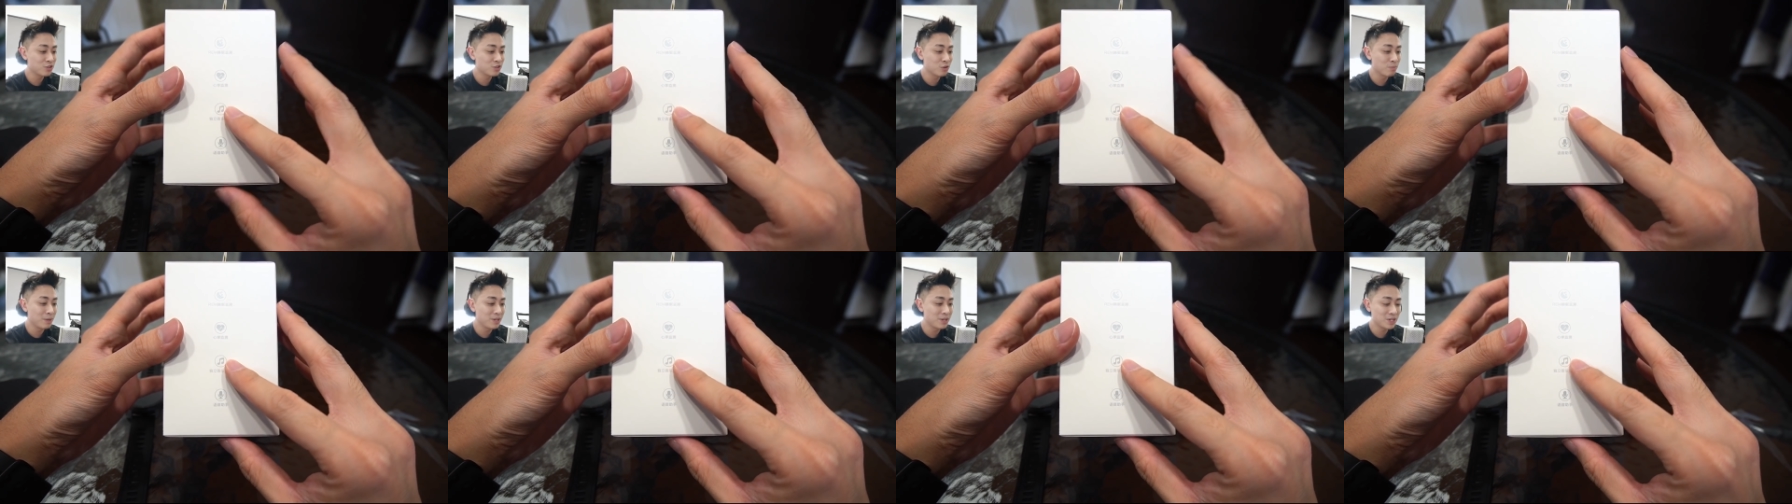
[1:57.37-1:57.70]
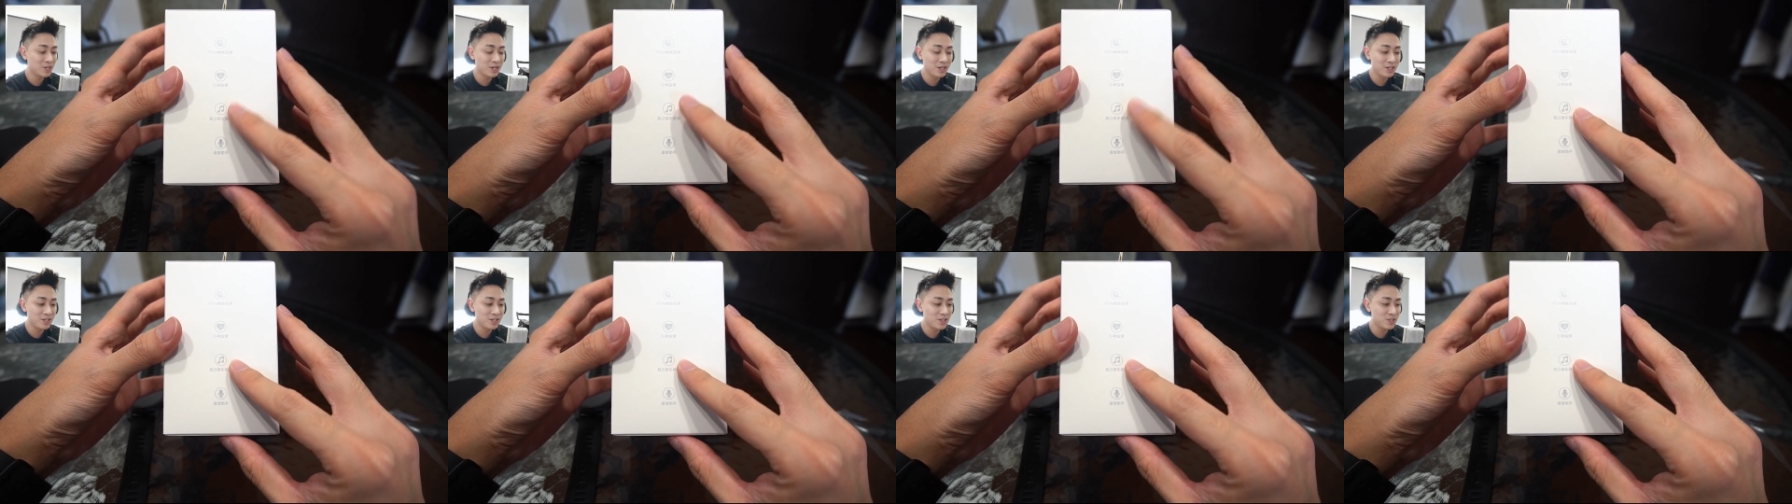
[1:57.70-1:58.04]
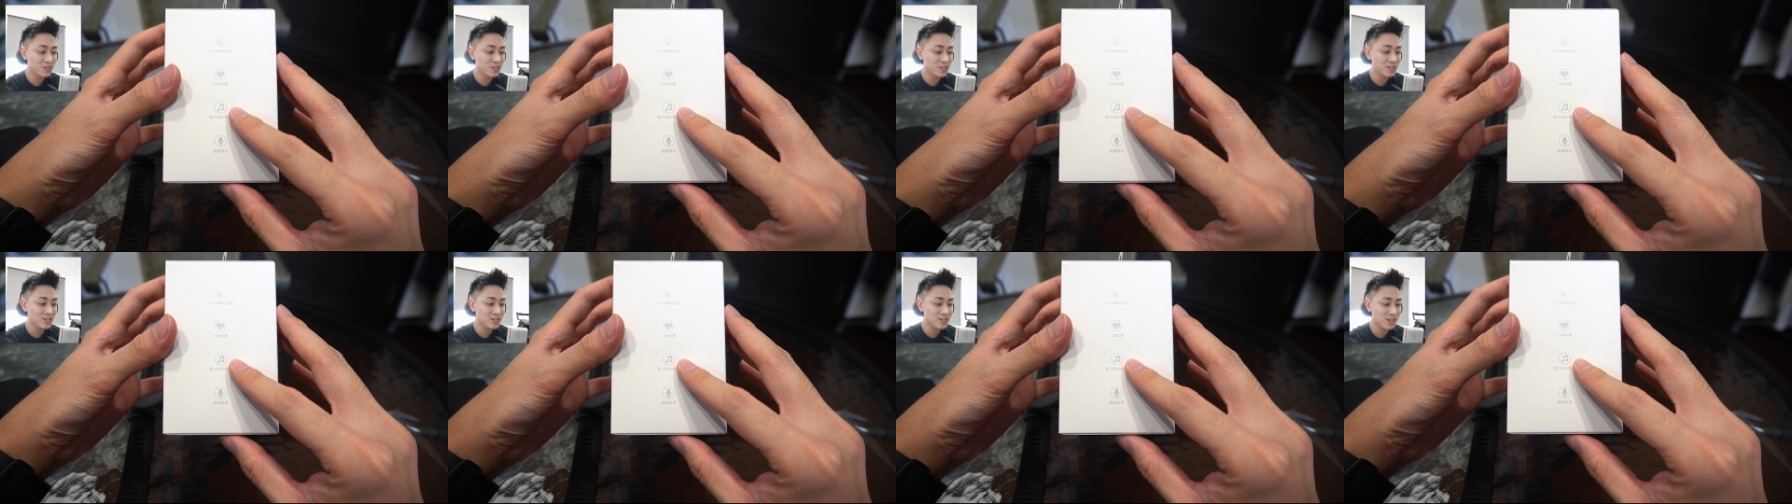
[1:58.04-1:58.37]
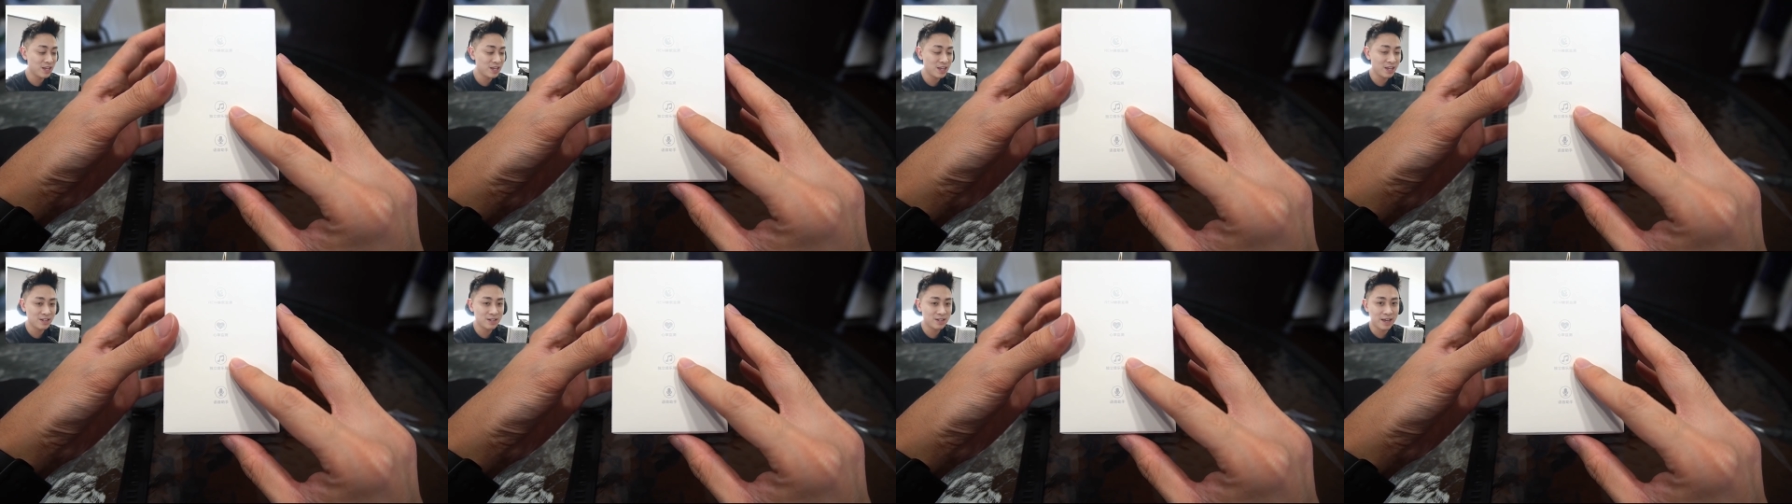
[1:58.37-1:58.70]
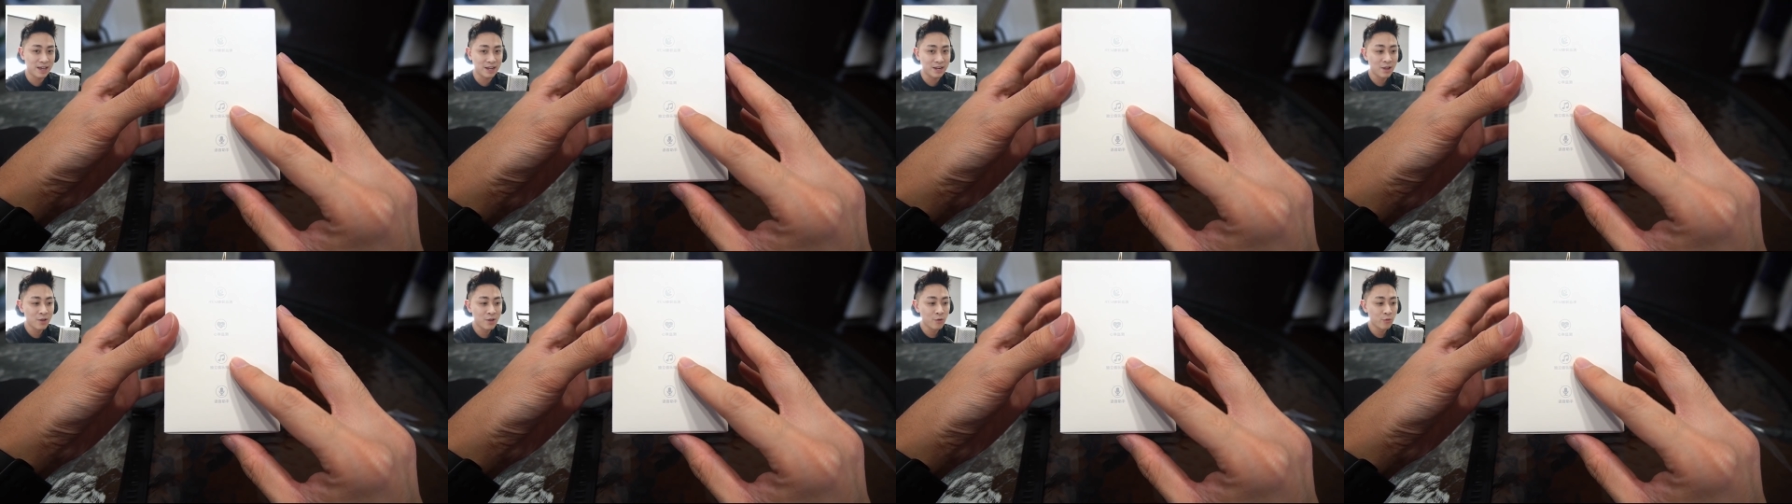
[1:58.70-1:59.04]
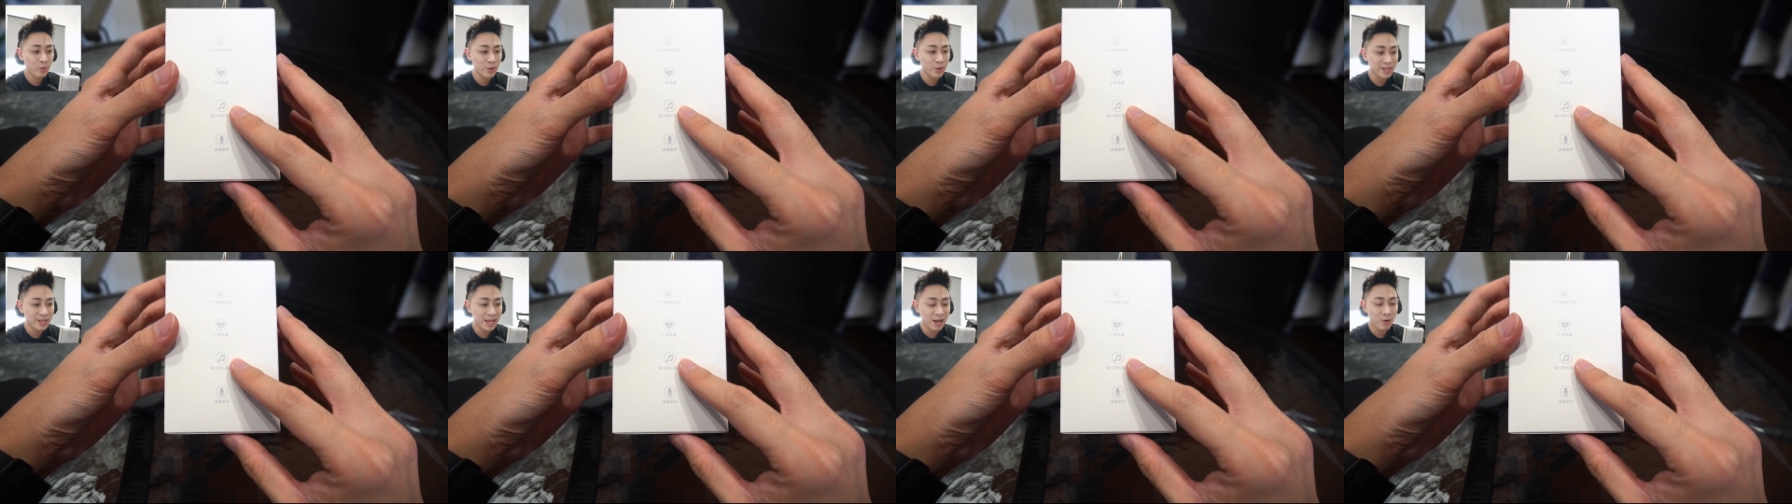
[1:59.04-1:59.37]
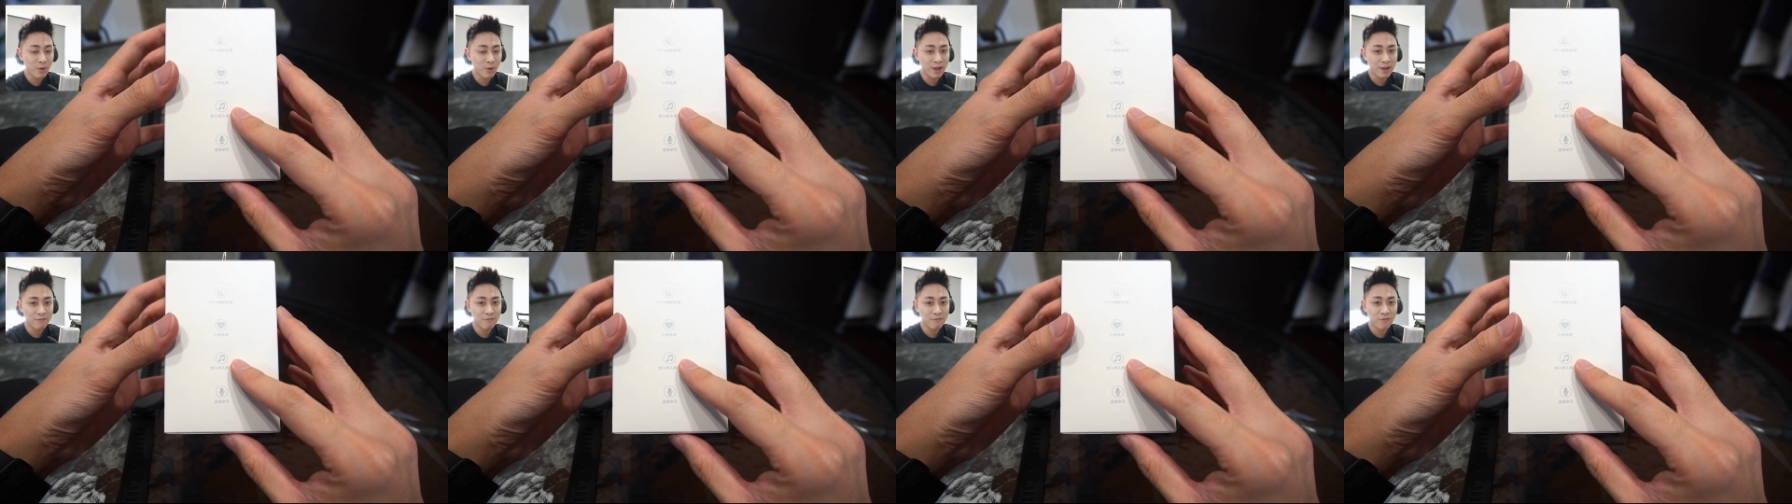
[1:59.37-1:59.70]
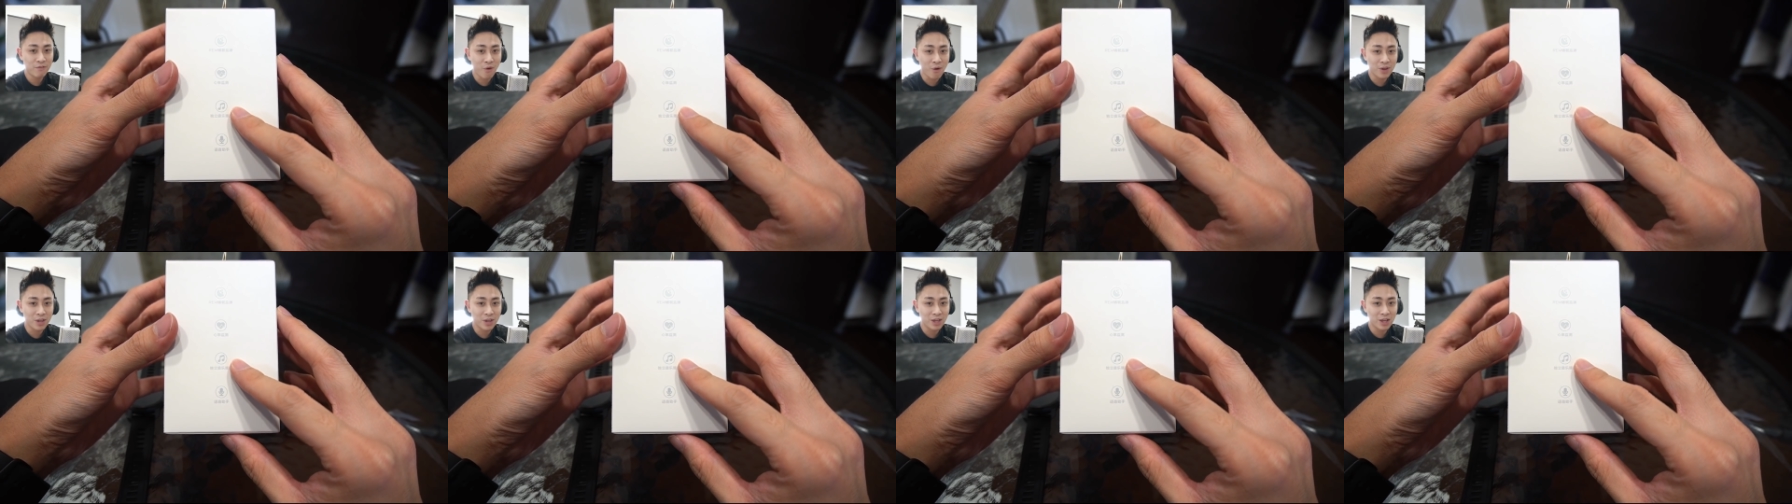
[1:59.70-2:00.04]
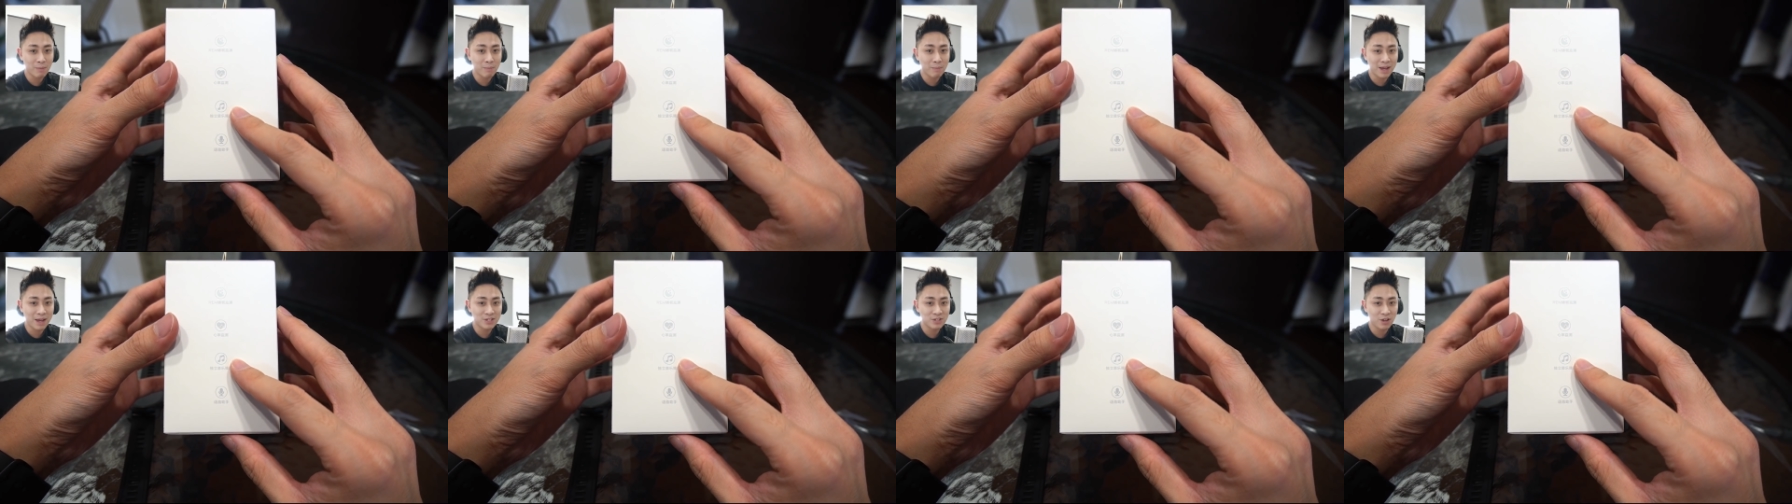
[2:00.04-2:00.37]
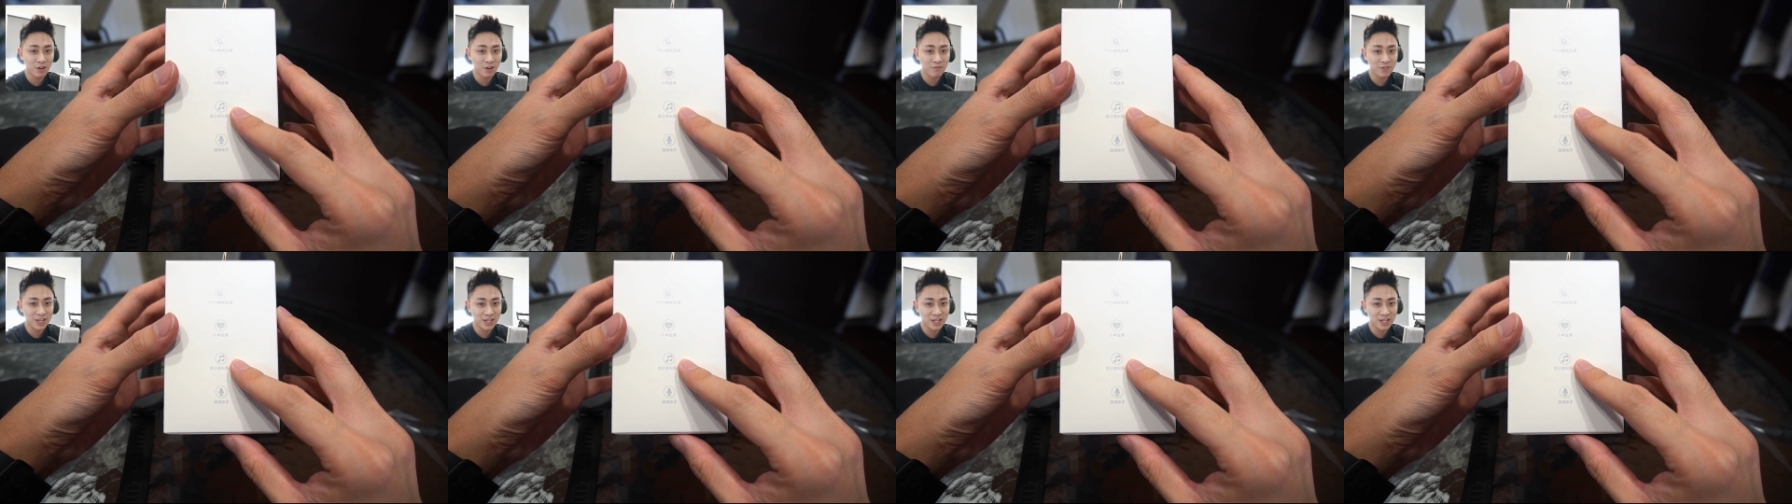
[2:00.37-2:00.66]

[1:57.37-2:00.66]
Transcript: So basically this is saying that we now have 4 gigabytes of